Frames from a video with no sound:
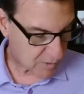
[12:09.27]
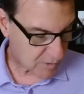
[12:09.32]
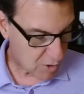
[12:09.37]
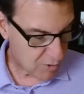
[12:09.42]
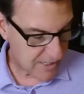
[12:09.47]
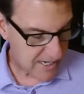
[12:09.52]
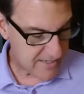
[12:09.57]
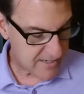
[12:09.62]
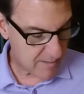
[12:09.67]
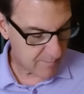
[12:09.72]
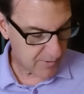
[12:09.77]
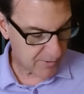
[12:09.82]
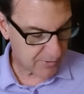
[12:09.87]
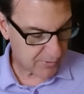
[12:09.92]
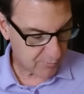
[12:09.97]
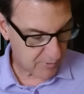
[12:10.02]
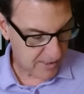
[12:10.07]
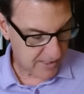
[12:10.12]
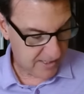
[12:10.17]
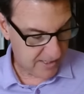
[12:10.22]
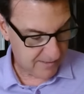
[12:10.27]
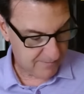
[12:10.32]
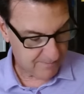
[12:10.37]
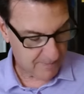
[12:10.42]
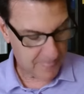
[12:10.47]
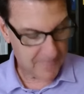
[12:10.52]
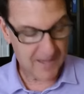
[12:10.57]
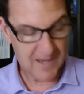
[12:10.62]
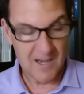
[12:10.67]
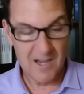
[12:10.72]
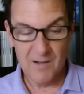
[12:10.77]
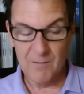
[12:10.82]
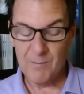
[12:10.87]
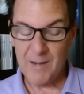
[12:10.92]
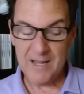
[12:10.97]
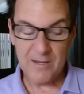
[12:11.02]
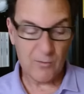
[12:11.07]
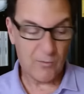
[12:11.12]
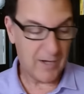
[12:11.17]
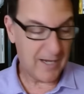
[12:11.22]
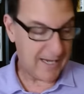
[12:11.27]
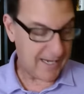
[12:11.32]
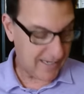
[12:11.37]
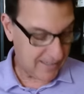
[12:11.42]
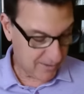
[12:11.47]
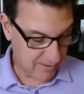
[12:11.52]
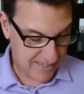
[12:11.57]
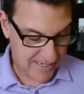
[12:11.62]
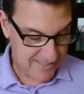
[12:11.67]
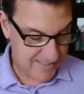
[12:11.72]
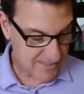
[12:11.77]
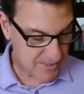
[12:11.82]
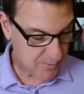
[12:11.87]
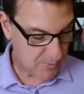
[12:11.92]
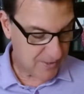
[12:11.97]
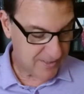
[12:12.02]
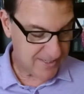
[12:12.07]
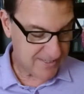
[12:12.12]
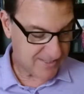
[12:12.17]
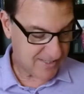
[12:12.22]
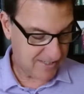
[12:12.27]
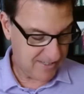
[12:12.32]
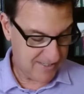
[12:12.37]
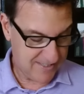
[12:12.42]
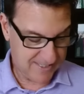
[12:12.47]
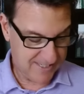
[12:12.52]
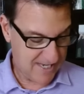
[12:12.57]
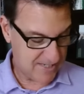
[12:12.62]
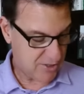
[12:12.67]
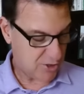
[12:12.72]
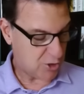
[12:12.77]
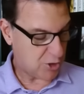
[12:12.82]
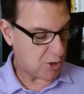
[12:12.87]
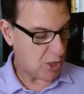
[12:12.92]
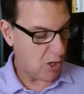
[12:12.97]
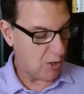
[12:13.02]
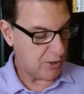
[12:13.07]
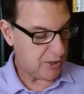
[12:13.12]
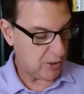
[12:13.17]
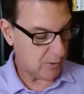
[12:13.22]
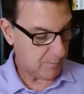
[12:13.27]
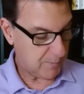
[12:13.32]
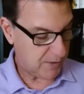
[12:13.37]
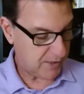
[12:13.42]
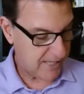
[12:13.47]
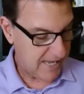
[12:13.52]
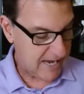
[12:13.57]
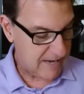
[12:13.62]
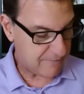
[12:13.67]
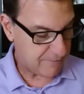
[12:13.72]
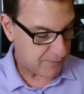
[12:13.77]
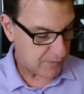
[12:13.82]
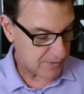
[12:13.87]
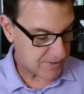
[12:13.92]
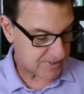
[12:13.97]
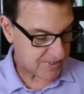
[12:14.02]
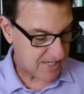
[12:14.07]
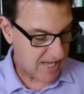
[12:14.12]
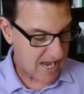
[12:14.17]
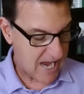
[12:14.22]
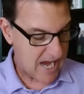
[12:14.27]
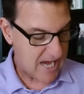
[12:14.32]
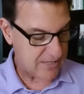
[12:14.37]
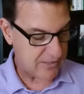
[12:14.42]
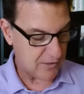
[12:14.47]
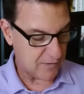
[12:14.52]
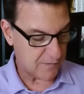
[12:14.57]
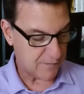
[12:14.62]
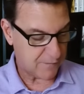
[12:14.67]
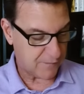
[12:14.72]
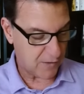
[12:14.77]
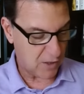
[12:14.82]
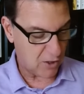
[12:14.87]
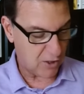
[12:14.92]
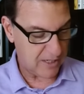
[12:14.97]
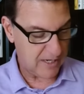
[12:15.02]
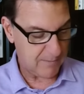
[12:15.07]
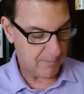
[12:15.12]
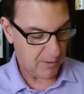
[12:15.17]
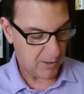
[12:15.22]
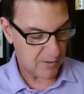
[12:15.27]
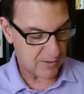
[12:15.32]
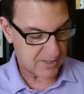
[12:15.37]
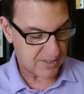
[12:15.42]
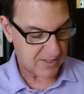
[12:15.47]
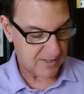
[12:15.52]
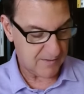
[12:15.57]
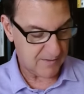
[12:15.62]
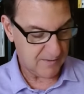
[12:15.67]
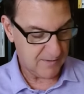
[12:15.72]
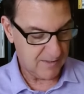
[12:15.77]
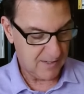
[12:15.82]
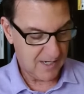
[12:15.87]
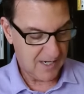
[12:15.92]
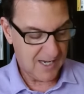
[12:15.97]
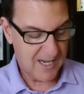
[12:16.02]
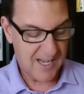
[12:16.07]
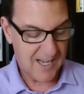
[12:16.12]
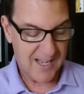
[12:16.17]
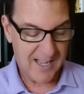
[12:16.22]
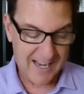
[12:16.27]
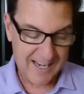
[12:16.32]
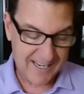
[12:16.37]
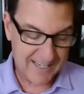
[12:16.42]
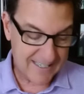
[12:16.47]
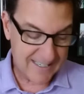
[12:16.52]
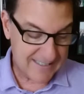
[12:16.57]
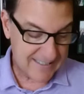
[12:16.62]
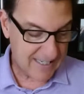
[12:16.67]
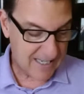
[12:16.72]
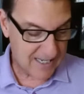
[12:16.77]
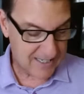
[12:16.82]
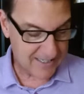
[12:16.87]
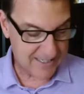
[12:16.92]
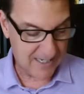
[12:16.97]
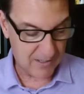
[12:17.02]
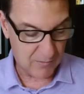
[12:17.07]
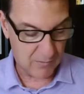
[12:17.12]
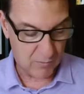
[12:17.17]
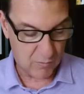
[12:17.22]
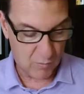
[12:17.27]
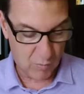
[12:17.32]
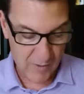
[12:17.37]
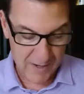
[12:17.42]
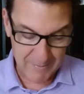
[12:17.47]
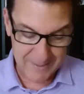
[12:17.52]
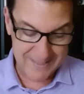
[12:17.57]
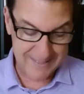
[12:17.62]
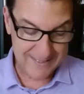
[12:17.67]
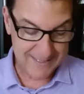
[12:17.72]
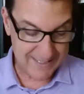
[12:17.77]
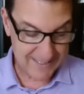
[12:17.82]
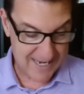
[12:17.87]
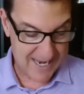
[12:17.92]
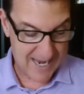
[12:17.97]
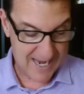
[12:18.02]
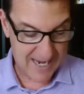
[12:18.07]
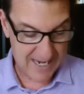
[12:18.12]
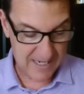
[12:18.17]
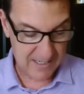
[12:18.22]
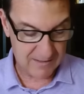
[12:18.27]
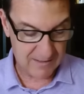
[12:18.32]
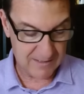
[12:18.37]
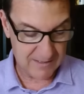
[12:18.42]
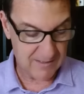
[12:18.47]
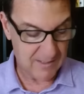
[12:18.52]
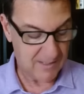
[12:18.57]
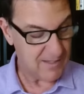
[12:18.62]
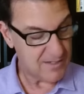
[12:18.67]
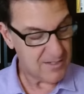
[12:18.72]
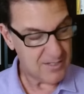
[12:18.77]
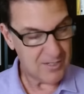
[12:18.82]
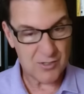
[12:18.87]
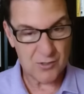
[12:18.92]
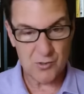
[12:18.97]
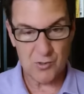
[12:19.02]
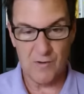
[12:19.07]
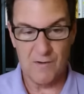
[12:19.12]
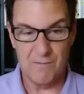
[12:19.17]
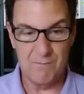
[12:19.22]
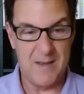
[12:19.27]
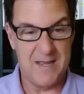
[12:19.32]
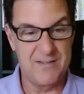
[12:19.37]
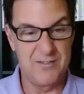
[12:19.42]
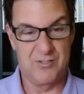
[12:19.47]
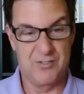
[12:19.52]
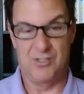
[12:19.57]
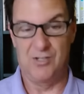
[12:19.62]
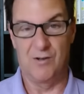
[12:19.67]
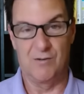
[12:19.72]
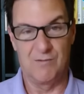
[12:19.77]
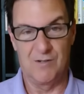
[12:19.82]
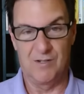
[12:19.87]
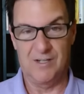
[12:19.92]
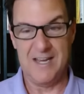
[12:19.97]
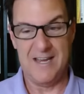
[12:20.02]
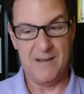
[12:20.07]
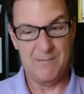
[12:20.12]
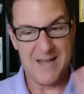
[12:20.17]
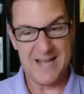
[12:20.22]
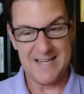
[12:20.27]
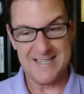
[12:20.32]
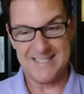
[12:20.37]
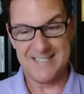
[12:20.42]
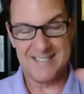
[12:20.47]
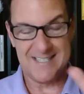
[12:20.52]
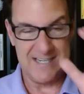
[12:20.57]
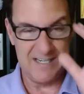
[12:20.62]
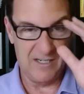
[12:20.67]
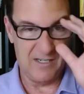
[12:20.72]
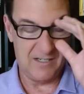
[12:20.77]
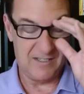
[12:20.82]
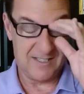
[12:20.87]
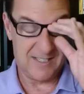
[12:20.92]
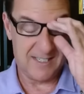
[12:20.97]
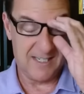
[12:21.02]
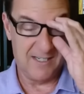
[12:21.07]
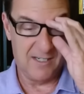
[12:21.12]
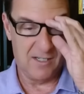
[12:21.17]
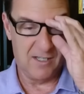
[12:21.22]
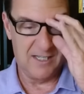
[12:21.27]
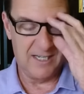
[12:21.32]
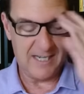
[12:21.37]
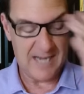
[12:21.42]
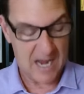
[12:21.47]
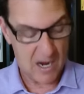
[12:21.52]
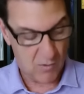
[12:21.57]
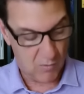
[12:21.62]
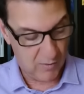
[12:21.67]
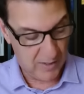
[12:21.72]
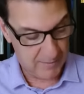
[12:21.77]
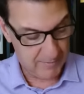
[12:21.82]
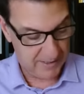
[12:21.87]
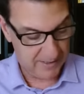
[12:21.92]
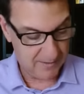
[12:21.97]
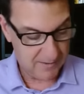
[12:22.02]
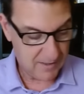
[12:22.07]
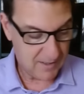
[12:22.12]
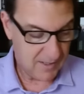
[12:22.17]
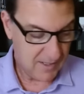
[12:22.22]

Okay, number three. By the way, okay, this one is, it says, show your playful side, your flirty person. I got to tell you, women today, and, and this is true of men too, okay? I'm not sing singling out women.